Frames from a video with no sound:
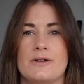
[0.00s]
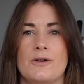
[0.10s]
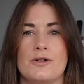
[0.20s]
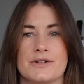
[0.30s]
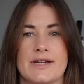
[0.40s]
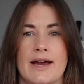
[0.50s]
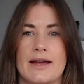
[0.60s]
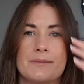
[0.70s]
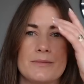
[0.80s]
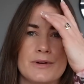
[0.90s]
over
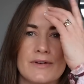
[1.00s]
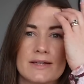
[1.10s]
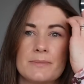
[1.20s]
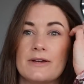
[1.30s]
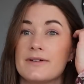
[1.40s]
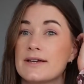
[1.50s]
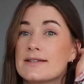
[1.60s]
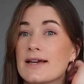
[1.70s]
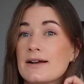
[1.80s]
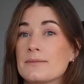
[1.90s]
time with
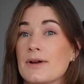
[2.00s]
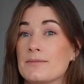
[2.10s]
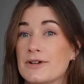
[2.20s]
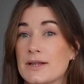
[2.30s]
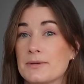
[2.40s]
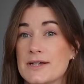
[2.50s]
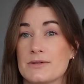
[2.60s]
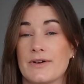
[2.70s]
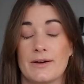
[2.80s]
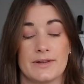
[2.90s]
experience, and I'm really pleased
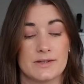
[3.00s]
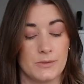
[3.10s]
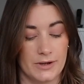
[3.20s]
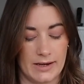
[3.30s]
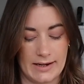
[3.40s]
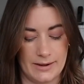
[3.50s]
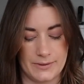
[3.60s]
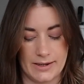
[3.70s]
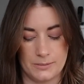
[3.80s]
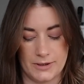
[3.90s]
with how that's working out
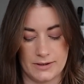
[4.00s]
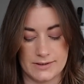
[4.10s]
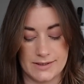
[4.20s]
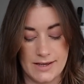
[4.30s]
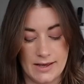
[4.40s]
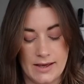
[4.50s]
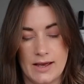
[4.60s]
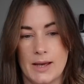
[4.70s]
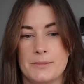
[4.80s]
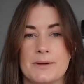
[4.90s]
now, because
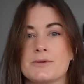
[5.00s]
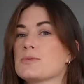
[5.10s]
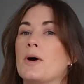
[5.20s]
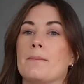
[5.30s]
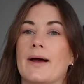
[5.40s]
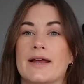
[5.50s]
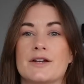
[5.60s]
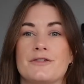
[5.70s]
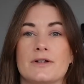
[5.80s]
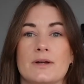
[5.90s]
I'm being much more
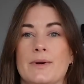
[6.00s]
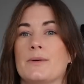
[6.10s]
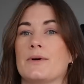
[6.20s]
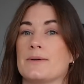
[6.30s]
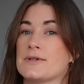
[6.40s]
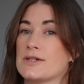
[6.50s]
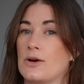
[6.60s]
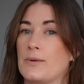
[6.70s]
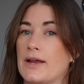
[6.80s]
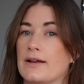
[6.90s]
mindful about what I'm
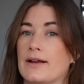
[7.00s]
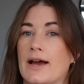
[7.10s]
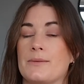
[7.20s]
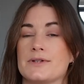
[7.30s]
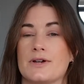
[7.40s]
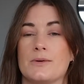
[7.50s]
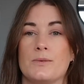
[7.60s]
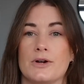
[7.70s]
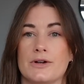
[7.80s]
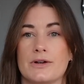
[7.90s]
sewing and how it's going to
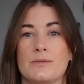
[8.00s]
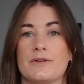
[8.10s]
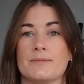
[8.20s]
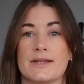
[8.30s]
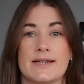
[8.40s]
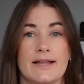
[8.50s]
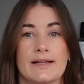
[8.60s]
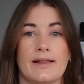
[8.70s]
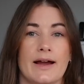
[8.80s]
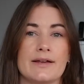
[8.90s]
work with my
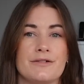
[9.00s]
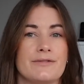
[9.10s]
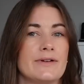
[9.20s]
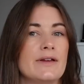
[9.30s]
daily life,